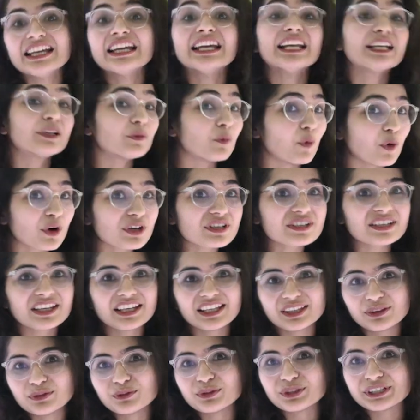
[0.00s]
it was a
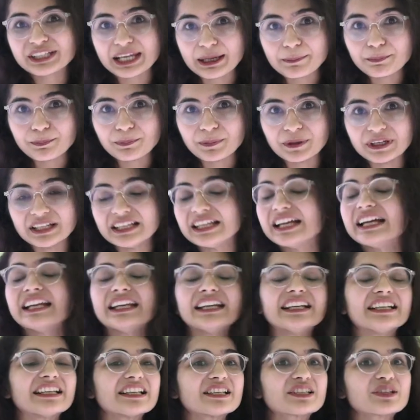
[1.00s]
Hindu temple
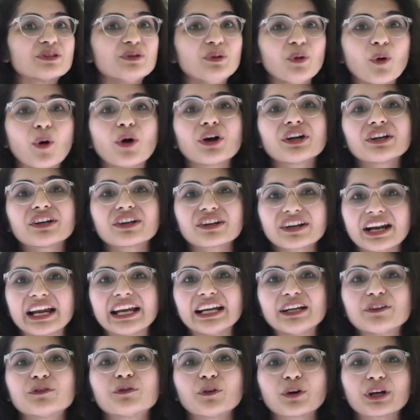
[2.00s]
and it is not
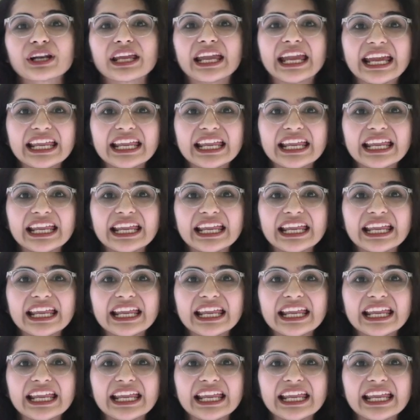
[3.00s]
right for